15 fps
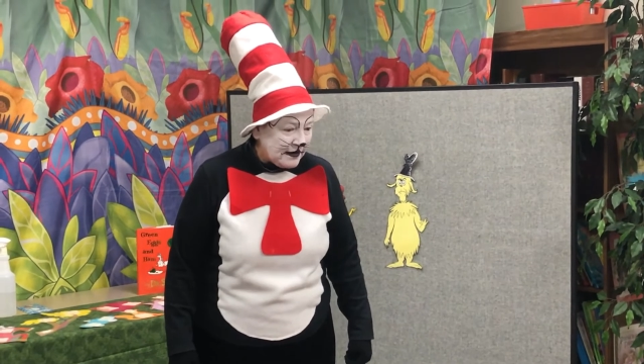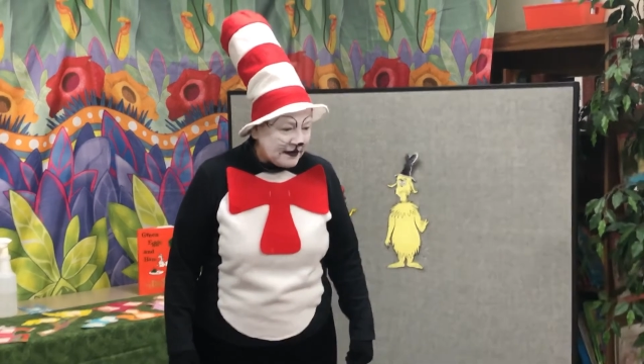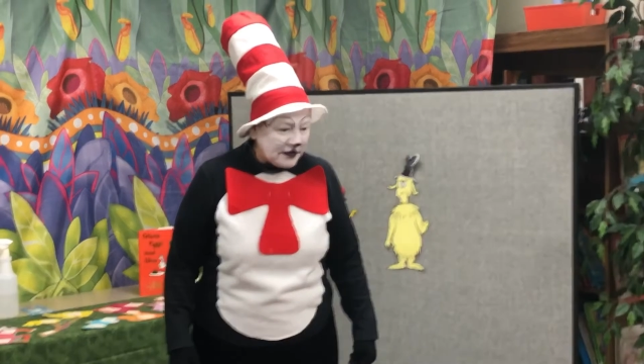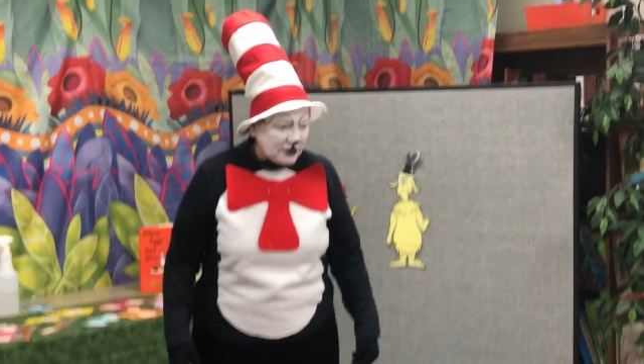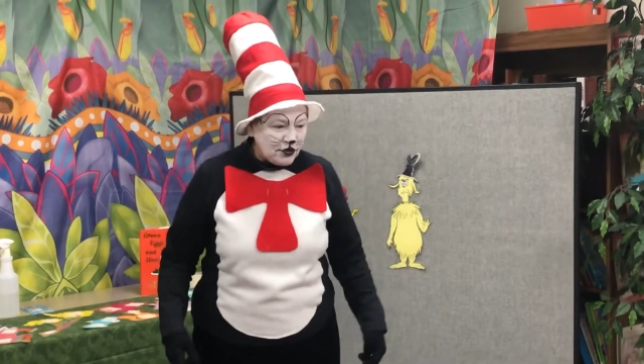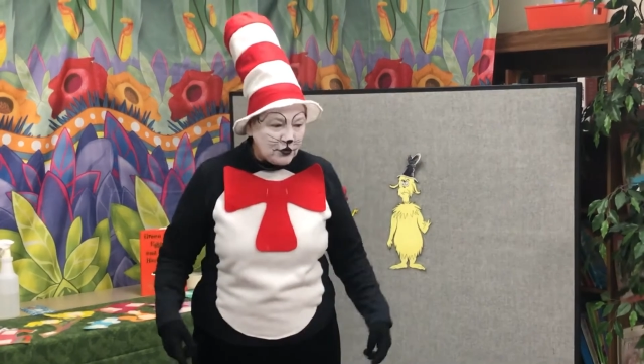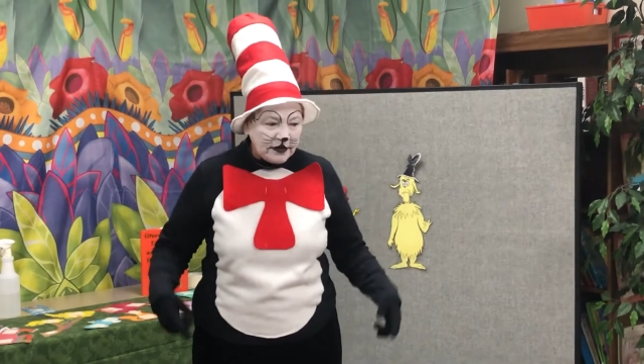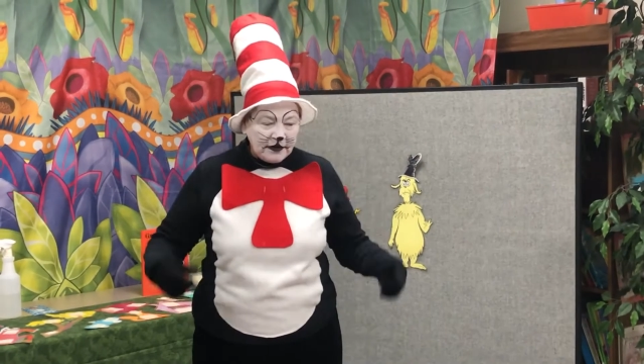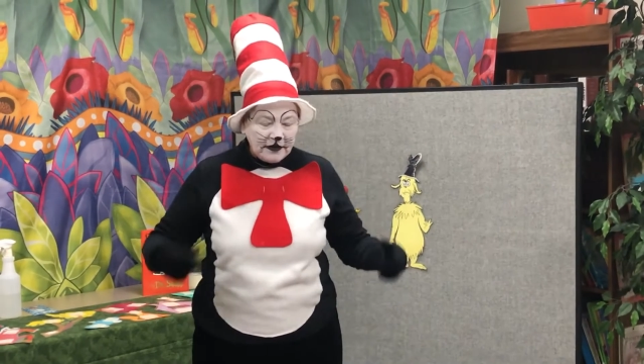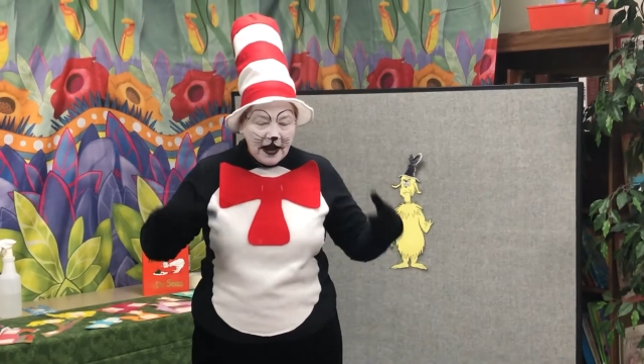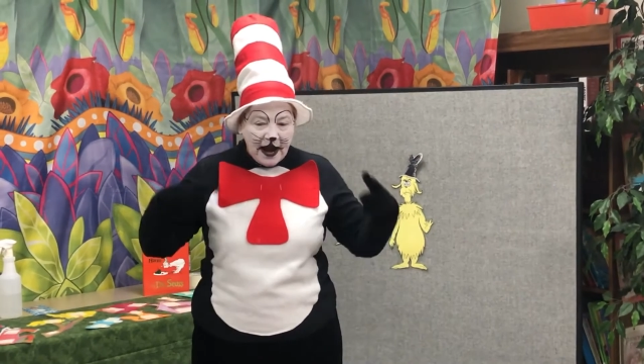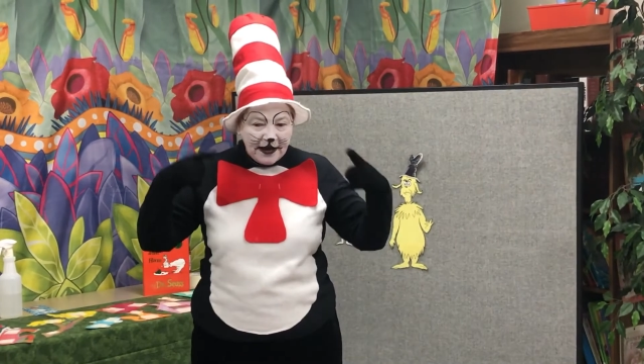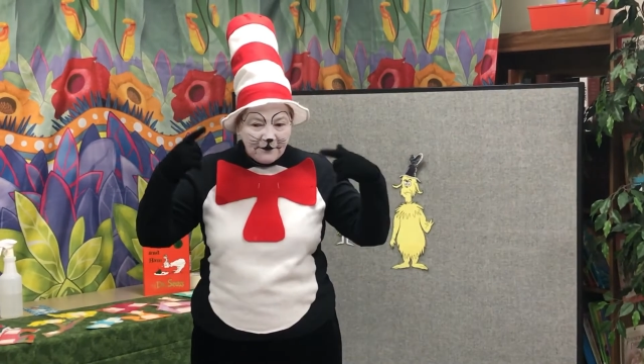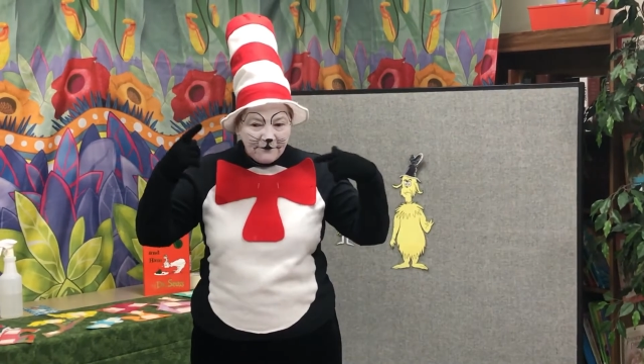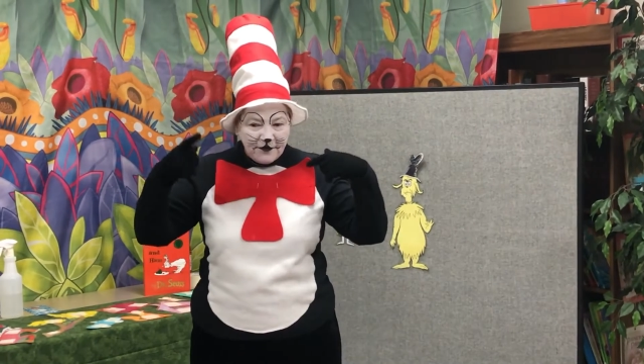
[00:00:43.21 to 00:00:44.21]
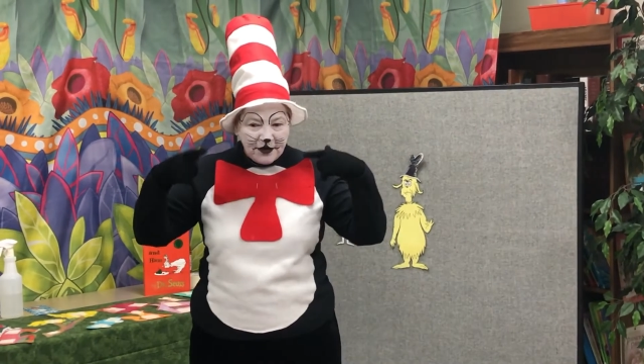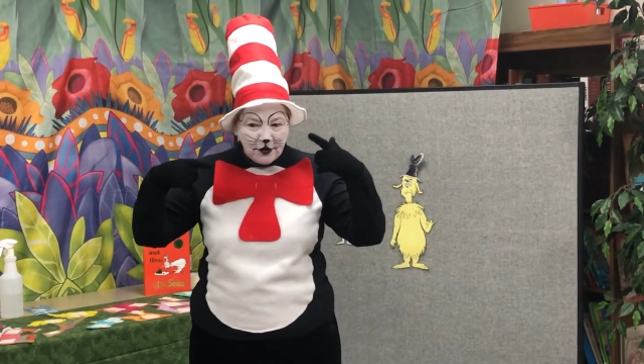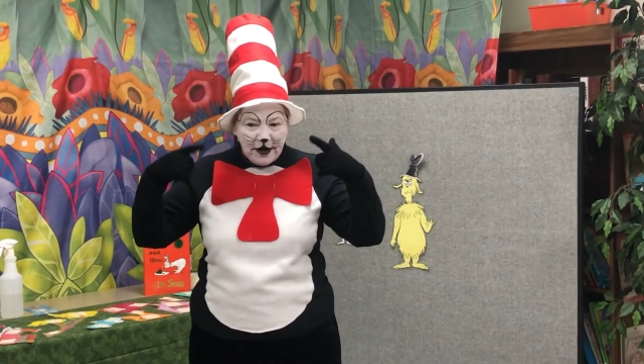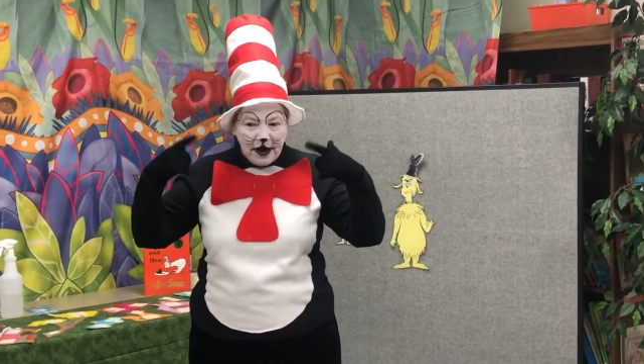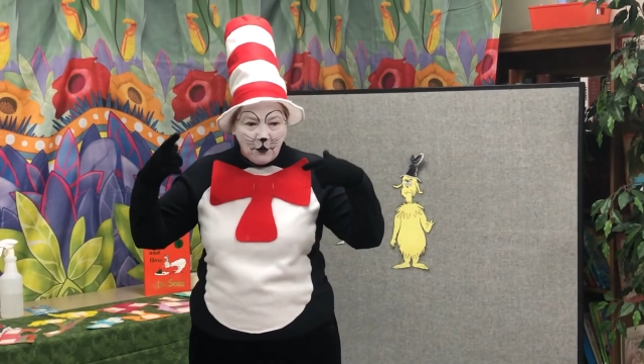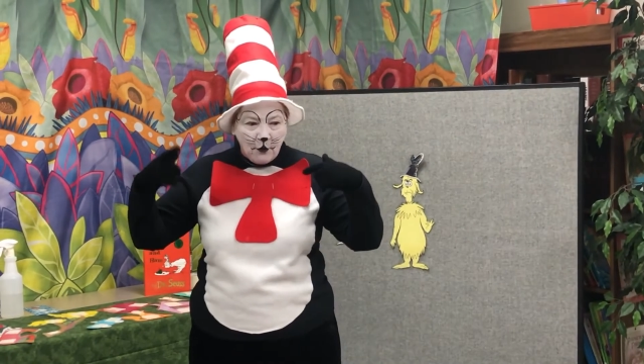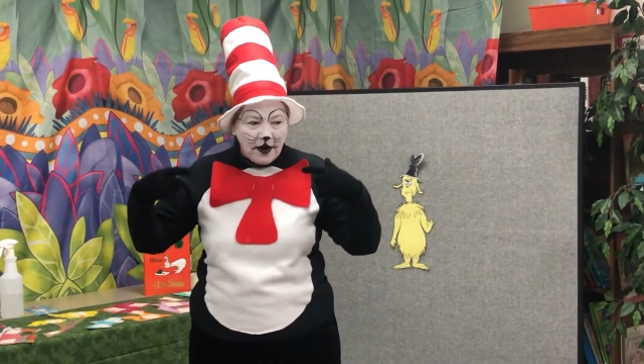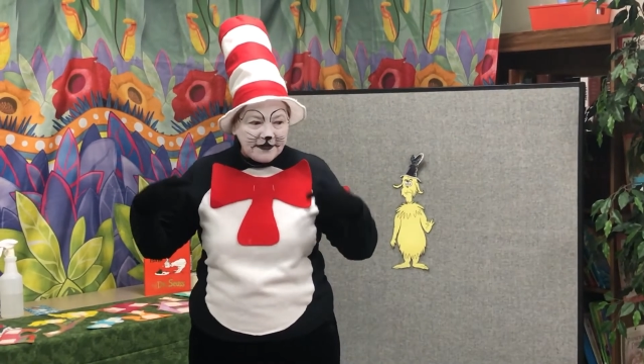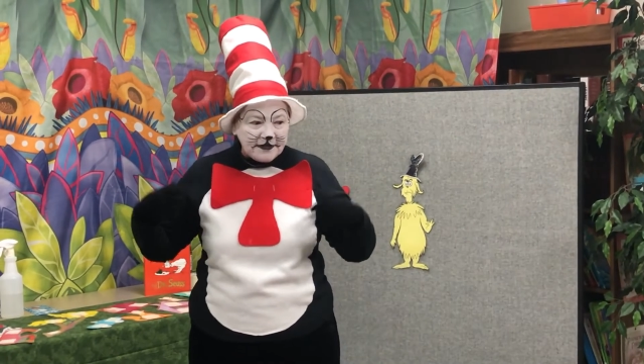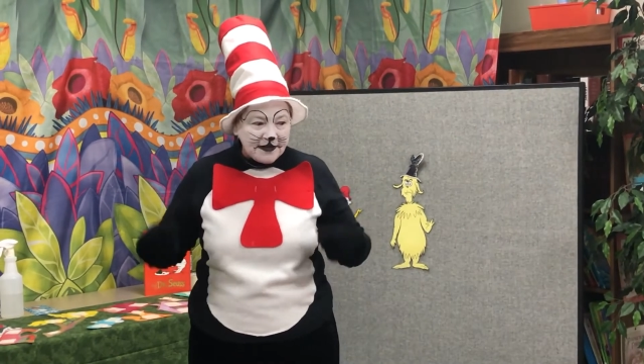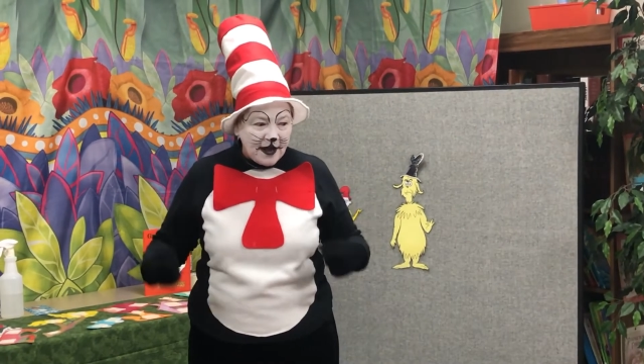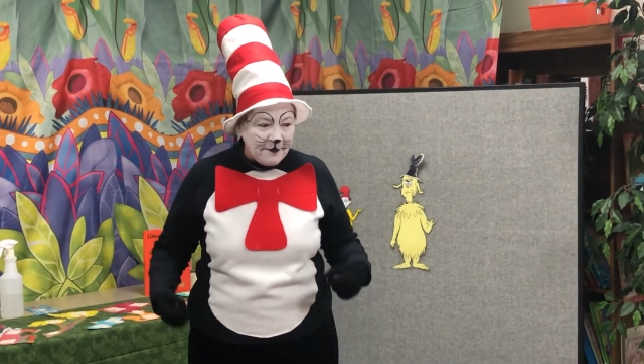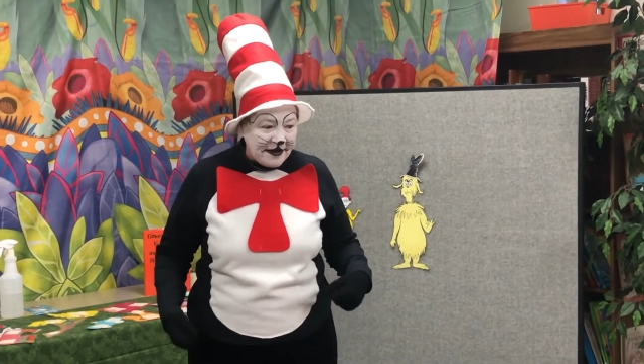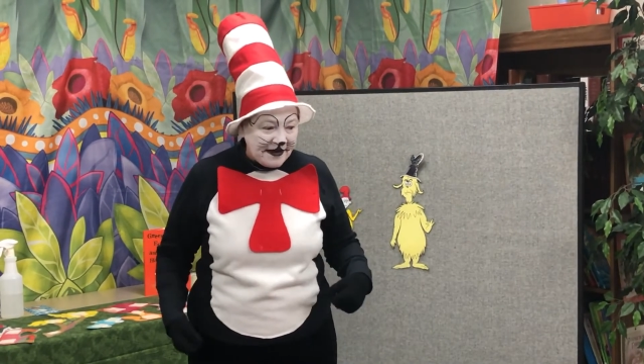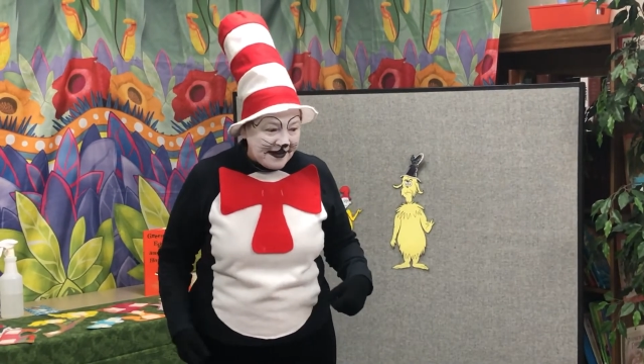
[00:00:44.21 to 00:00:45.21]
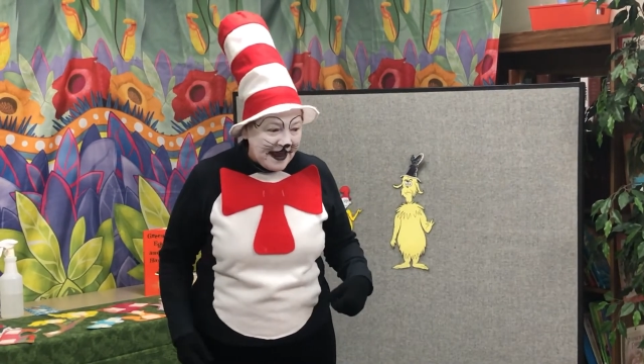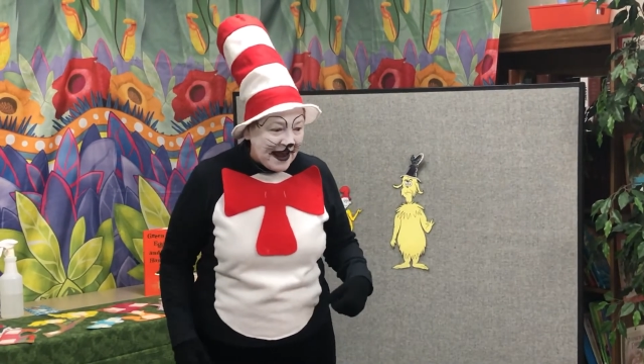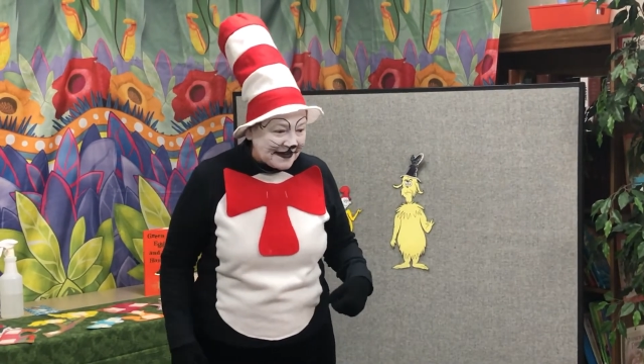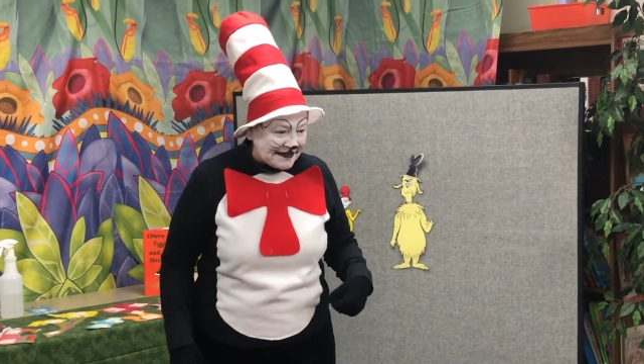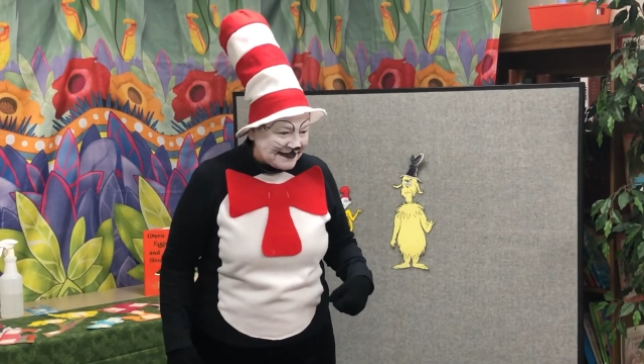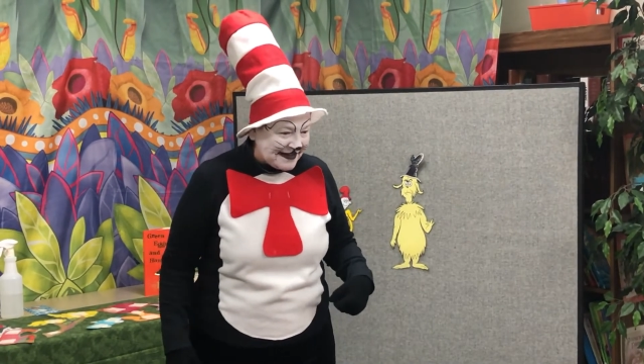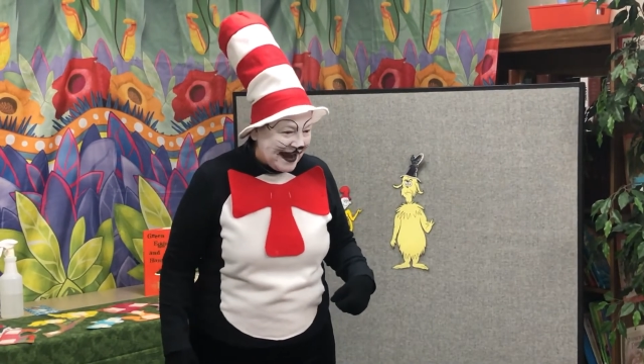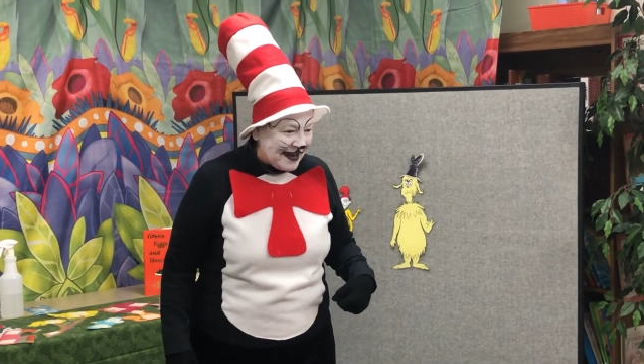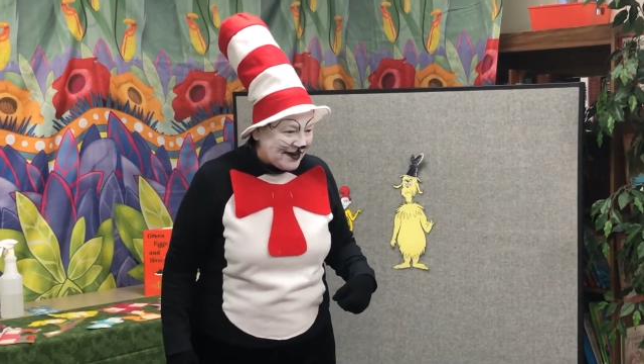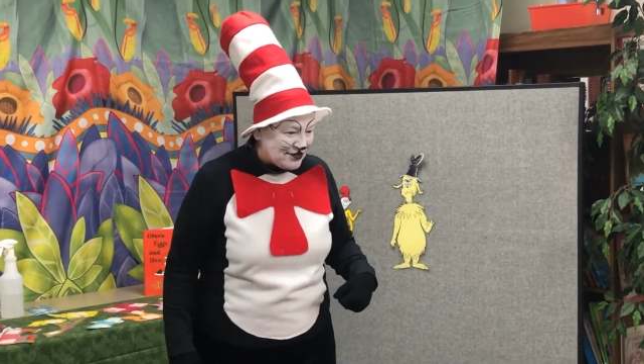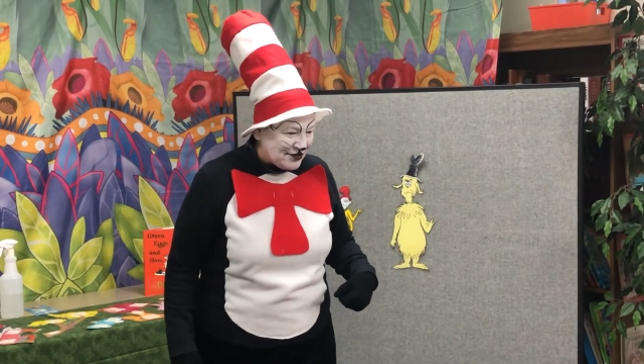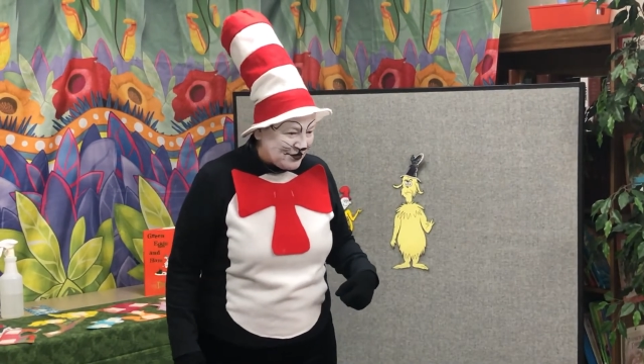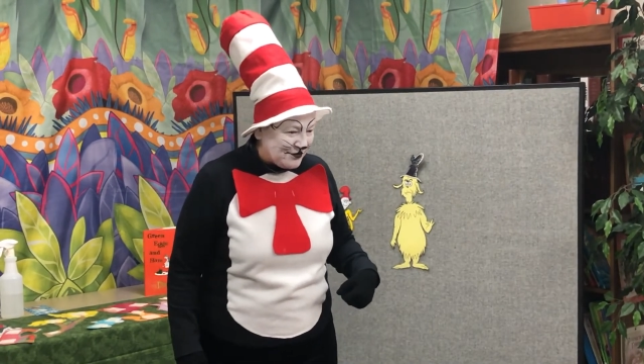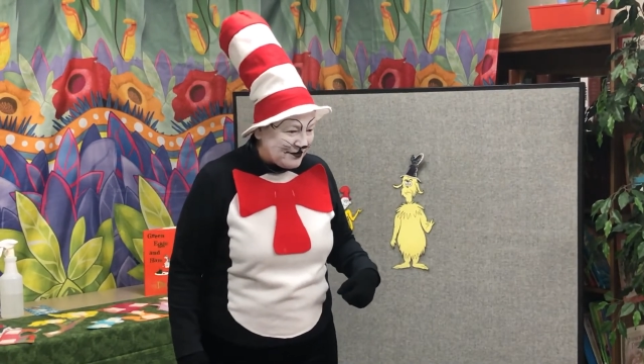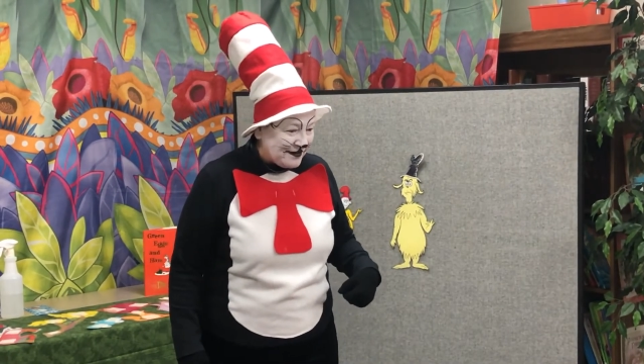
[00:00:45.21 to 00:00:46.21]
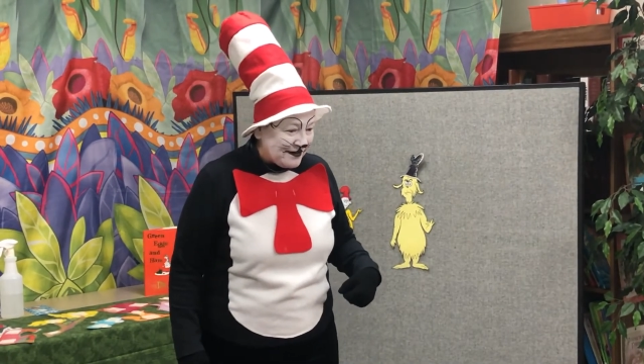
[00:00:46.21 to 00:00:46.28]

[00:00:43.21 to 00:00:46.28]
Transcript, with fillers: because you can kind of figure out what's coming next, can't you?